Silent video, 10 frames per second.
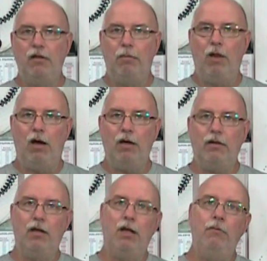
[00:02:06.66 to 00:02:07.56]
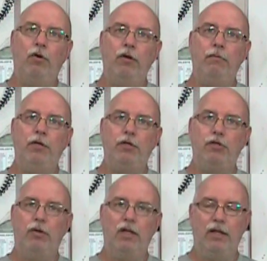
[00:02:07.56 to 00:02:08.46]
the block that I'm going to be
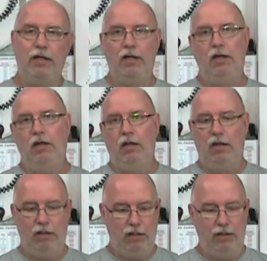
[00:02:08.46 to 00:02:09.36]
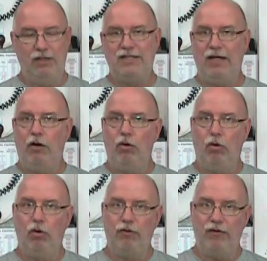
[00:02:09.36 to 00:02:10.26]
drilling uh, the center
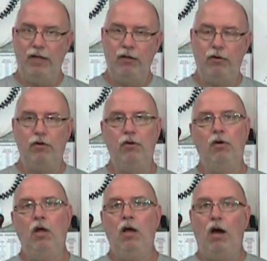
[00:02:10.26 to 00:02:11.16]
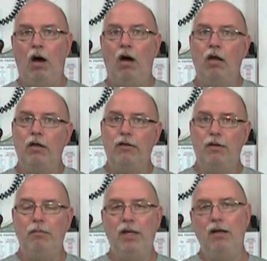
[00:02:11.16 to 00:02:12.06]
holes into on
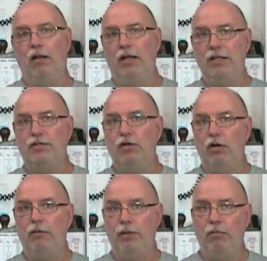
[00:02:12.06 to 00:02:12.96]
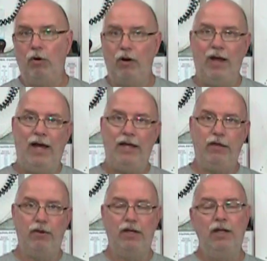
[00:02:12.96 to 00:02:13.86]
the mill is going to be more
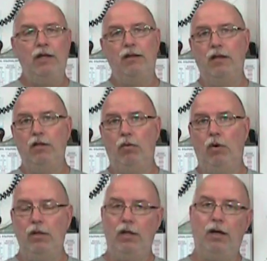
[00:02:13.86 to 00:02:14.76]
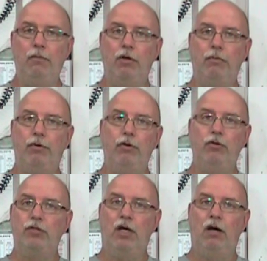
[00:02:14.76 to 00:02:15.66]
accurate than the one that I'm going to
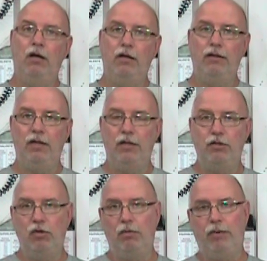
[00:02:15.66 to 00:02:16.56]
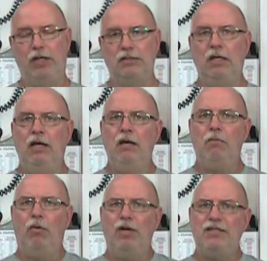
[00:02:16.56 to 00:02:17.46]
produce on the drill press.
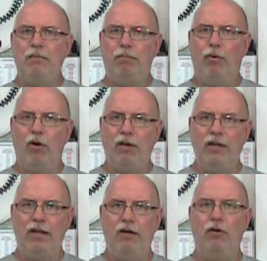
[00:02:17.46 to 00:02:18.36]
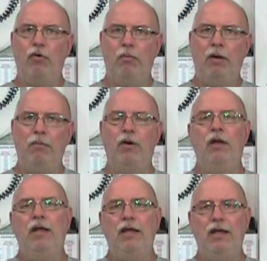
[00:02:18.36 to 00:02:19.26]
But what's important here to
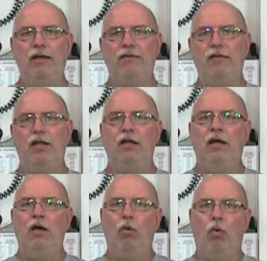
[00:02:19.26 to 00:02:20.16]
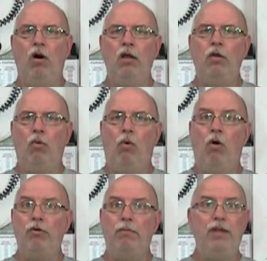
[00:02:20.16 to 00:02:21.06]
remember is that one
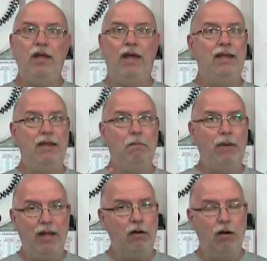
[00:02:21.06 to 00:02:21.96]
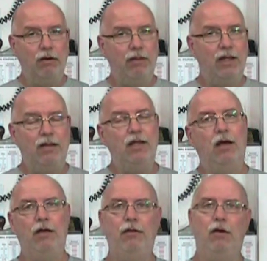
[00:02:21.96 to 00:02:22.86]
won't be any better than
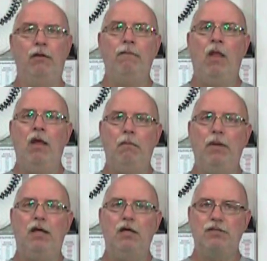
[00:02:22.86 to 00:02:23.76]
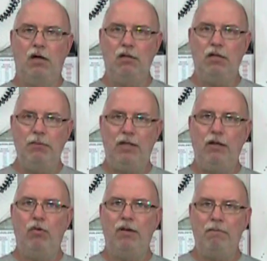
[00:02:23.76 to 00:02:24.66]
the other because
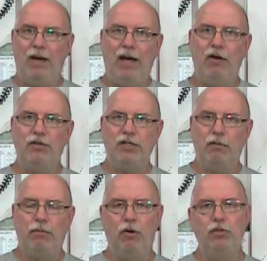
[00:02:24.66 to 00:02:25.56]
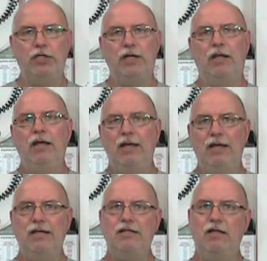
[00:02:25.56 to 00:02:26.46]
ultimately what matters in a project
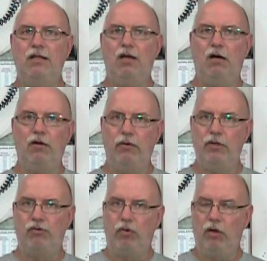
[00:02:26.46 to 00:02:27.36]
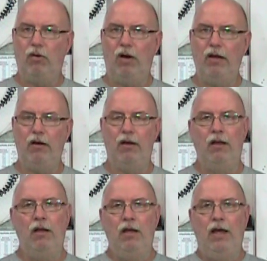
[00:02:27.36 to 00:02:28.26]
is the tolerance
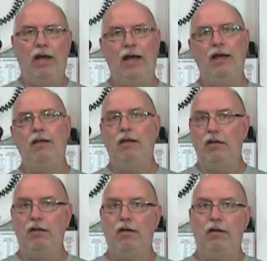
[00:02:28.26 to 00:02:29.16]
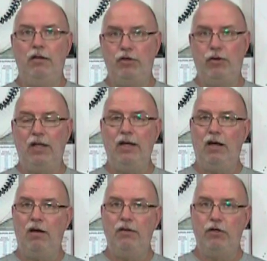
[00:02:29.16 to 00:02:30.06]
required and the
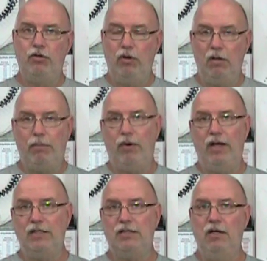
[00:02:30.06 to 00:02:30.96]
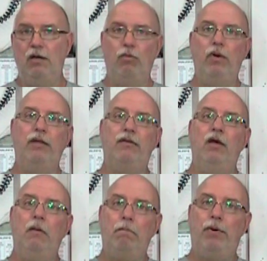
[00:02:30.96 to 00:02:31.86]
drilling on the drill press with
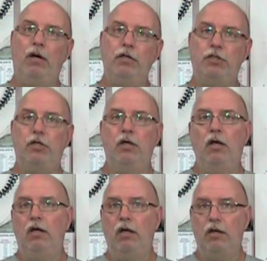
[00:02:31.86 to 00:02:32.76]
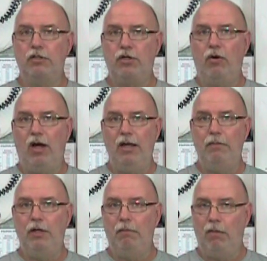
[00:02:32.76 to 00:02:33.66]
punched uh,
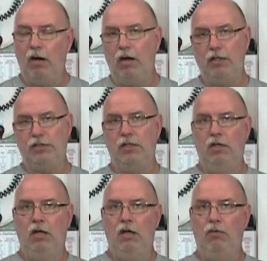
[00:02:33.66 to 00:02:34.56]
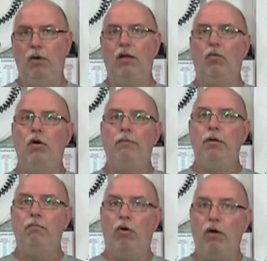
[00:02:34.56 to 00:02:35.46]
scribed marks will, will
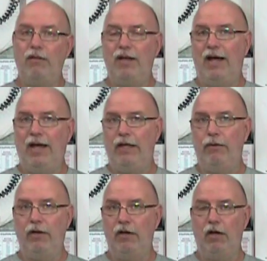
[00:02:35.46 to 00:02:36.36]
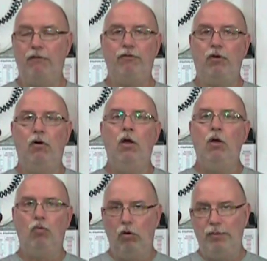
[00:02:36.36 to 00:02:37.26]
be more than accurate enough. So
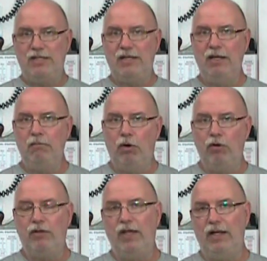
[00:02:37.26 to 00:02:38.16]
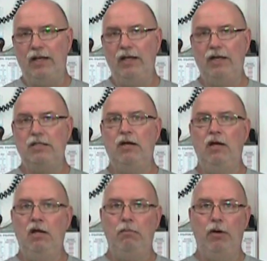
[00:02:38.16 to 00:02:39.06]
we'll be seeing both techniques,
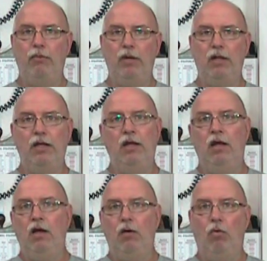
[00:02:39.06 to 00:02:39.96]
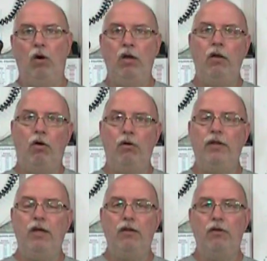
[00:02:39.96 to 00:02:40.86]
but really one or
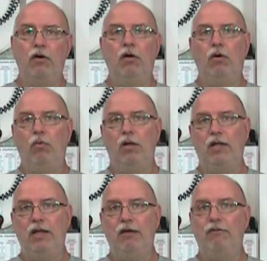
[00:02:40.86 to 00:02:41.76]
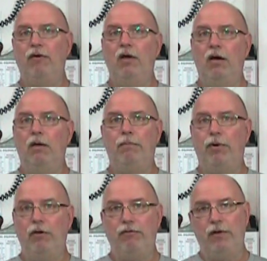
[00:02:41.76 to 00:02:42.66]
the other will give a
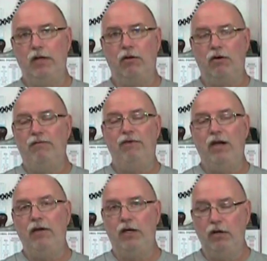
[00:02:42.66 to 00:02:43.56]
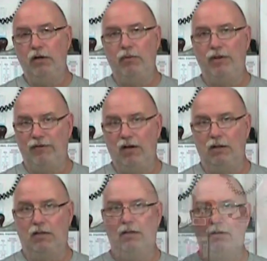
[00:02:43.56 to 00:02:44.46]
perfect or a very good result.